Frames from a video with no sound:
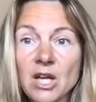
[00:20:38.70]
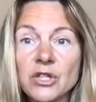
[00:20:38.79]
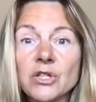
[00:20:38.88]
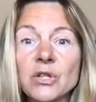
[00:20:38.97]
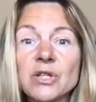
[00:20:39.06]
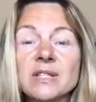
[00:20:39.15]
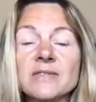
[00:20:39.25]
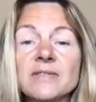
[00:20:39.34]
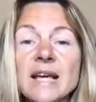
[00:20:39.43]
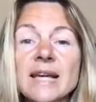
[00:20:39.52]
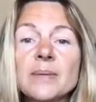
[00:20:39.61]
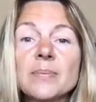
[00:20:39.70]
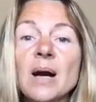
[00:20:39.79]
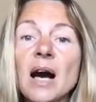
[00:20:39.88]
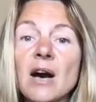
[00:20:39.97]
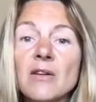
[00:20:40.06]
So it's a very
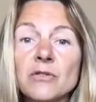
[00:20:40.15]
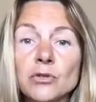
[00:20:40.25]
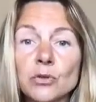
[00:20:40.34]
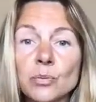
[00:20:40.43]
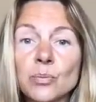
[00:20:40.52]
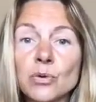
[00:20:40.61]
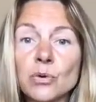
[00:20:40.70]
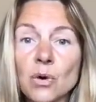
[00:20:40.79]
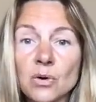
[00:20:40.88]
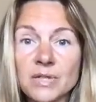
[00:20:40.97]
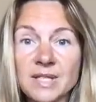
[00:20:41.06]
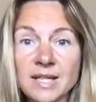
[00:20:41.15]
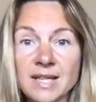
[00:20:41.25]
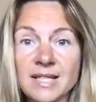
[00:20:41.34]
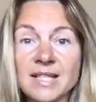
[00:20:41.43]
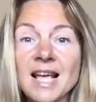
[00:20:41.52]
powerful
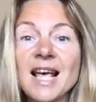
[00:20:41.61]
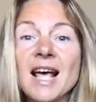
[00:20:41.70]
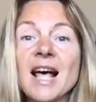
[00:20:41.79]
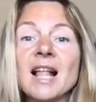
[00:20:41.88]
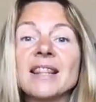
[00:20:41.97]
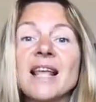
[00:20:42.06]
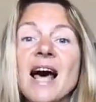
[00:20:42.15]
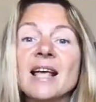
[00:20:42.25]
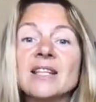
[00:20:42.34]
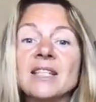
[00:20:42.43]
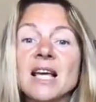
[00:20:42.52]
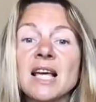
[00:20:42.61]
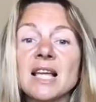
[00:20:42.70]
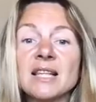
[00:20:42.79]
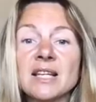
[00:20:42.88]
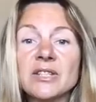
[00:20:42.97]
process that
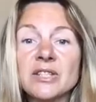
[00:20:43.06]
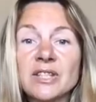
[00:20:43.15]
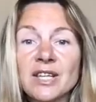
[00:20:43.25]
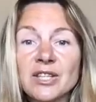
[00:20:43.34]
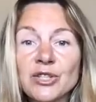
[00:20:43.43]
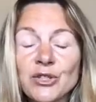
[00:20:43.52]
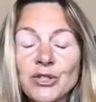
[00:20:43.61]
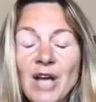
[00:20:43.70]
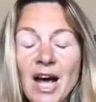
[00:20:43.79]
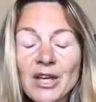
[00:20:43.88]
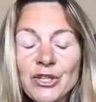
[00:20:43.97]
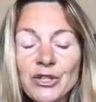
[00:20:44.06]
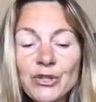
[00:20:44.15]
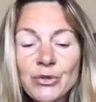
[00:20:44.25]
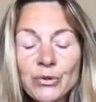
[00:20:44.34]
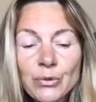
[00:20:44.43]
that
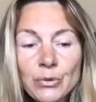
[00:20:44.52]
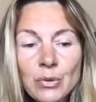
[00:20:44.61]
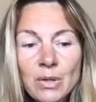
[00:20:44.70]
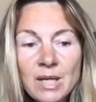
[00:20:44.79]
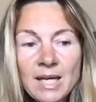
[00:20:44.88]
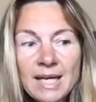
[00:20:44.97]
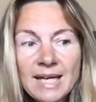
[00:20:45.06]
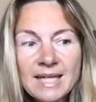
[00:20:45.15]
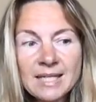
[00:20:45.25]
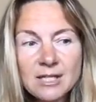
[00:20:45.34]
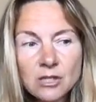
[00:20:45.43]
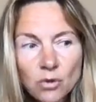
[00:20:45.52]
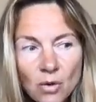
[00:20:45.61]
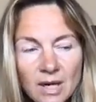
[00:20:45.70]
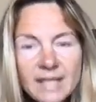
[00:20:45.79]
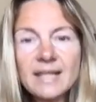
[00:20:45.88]
you
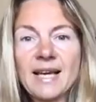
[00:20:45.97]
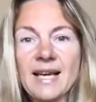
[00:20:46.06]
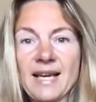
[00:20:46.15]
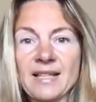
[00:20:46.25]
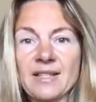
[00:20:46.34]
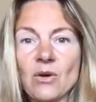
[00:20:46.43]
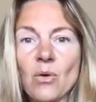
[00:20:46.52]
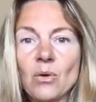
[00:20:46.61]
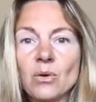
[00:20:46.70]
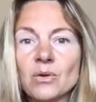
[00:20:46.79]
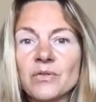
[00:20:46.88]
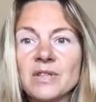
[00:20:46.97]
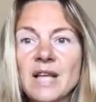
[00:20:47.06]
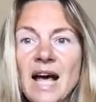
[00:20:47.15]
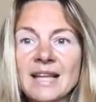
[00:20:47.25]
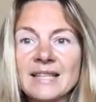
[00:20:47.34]
consolidate all of
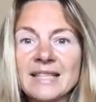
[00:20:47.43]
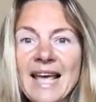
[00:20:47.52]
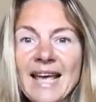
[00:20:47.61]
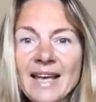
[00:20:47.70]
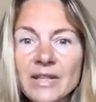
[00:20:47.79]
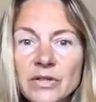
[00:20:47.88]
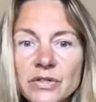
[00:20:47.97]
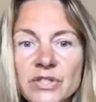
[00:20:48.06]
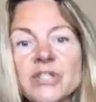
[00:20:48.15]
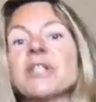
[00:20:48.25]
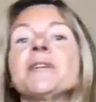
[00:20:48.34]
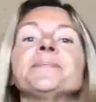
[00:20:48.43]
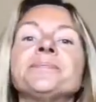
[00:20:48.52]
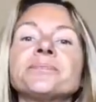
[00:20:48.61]
that energy